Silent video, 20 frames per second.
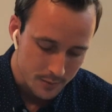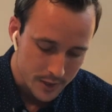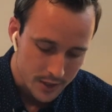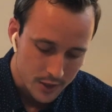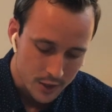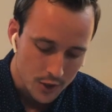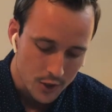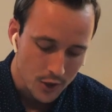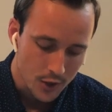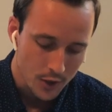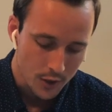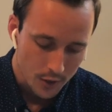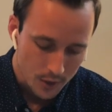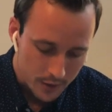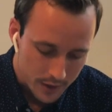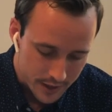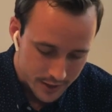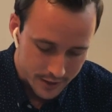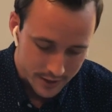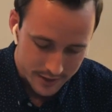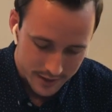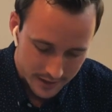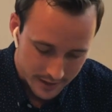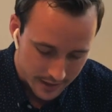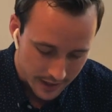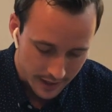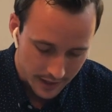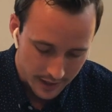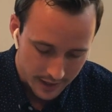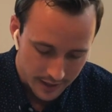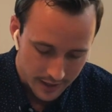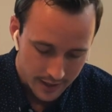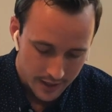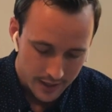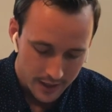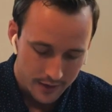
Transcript: be encouraged today